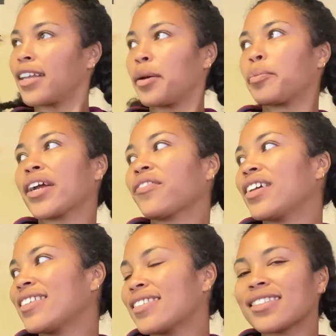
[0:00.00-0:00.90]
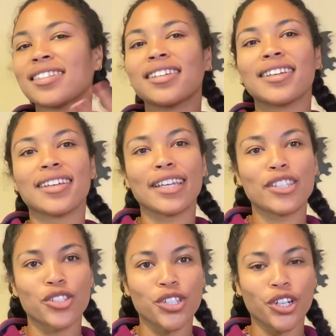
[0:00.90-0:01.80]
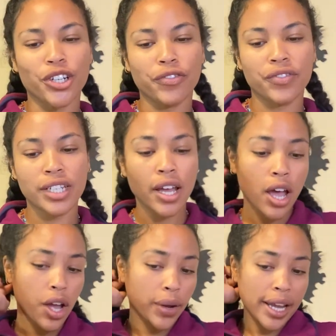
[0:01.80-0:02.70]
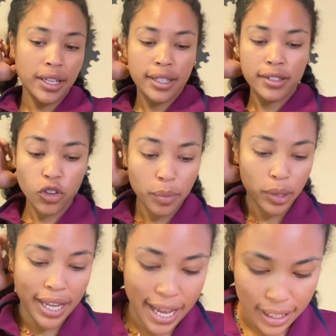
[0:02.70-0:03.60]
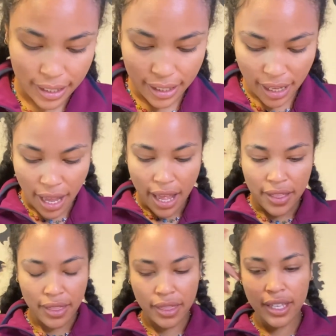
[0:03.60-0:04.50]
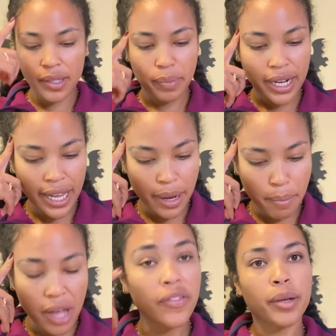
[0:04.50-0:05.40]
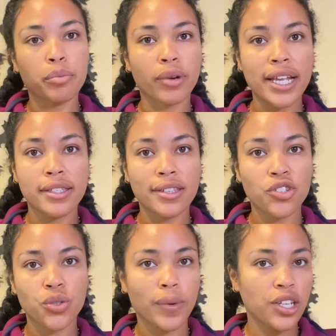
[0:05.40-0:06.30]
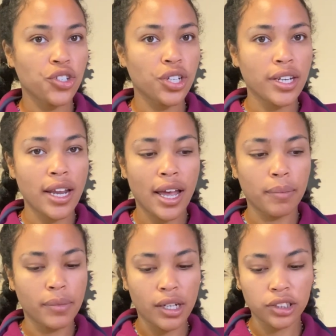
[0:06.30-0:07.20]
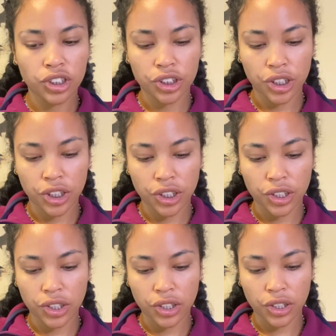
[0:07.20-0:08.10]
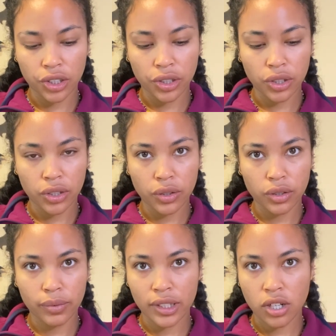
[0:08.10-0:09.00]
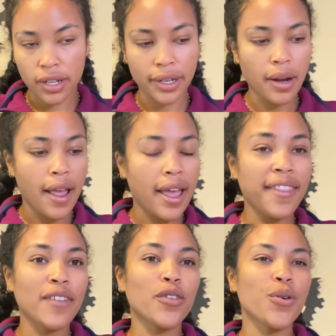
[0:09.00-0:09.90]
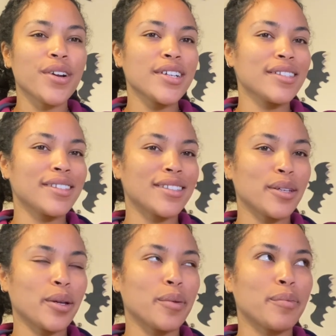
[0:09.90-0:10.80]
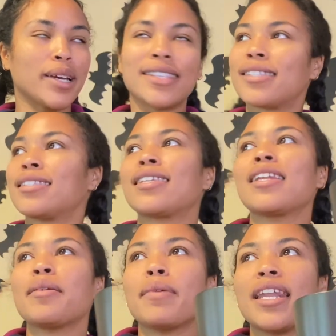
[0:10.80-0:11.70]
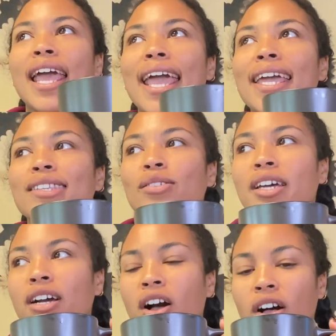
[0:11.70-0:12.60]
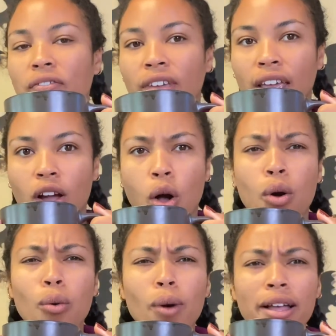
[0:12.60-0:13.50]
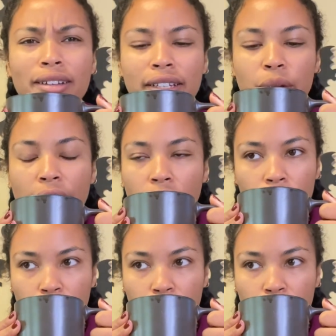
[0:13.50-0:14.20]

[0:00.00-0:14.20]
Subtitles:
Breakfast is served. Okay, scrambled eggs. This banana muffin bread situation, I'm not sure what to call it. And then of course, my cinnamon hazelnut coffee. Oh, here we go.